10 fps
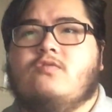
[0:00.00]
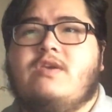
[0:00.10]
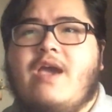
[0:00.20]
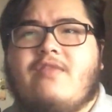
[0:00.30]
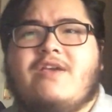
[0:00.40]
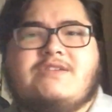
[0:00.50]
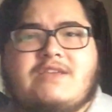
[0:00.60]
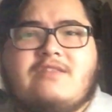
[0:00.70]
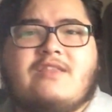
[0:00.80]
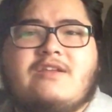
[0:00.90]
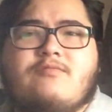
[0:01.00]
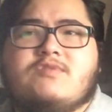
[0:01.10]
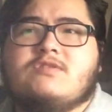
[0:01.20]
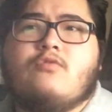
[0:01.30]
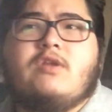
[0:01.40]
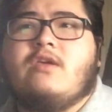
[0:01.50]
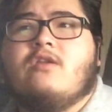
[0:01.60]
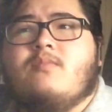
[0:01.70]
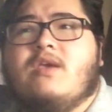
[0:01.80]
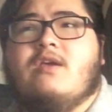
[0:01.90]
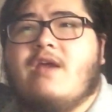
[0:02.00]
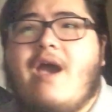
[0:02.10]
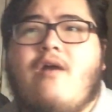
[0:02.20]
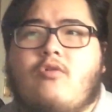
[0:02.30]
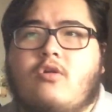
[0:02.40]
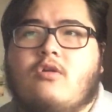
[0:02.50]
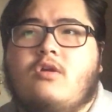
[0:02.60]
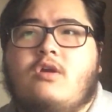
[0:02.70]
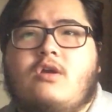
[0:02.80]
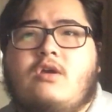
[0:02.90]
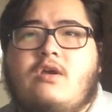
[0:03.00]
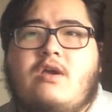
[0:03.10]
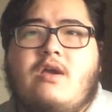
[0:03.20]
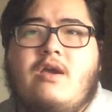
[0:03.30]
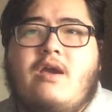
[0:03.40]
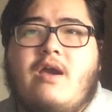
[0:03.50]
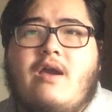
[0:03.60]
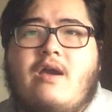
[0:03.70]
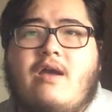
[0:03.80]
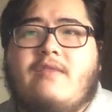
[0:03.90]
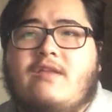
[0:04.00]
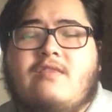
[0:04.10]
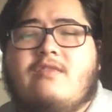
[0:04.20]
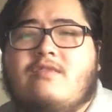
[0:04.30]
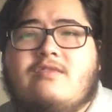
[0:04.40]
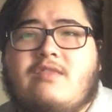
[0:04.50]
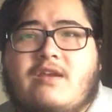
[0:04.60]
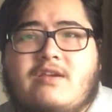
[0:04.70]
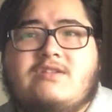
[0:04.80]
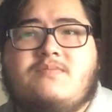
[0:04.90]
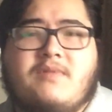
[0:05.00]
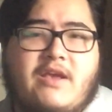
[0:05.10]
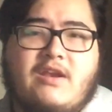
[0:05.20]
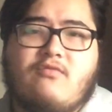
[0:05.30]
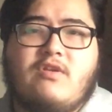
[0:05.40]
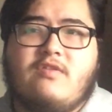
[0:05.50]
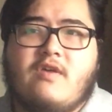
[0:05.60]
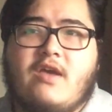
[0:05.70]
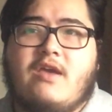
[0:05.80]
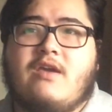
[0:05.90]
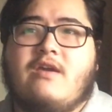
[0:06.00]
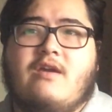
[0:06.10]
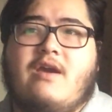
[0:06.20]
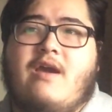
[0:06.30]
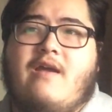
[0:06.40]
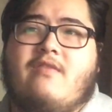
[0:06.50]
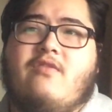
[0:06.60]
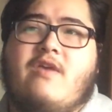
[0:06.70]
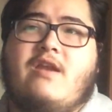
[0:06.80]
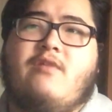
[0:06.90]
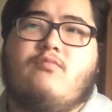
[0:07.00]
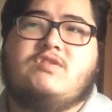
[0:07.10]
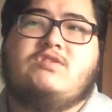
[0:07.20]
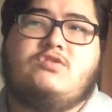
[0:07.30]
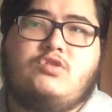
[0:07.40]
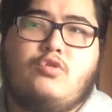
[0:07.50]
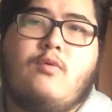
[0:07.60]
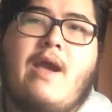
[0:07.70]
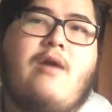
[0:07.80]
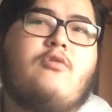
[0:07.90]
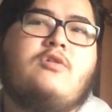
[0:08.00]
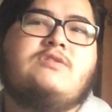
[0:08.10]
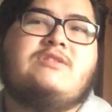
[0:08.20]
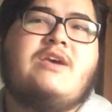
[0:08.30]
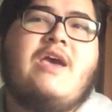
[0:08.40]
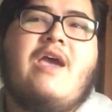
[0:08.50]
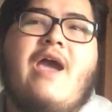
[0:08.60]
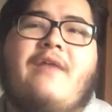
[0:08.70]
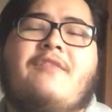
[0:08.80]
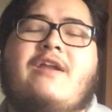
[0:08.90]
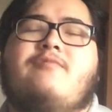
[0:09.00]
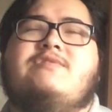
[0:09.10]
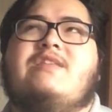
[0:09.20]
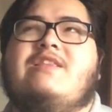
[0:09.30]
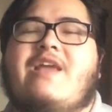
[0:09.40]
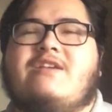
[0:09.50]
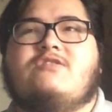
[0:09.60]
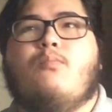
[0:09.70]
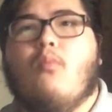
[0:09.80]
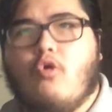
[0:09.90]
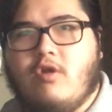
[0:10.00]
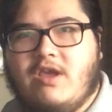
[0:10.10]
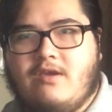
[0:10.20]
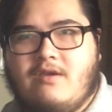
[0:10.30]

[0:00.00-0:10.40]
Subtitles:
Yeah, they said that it was only going to be an hour, and then they'd explain everything, and then it was 2 hours, and then it was the next morning.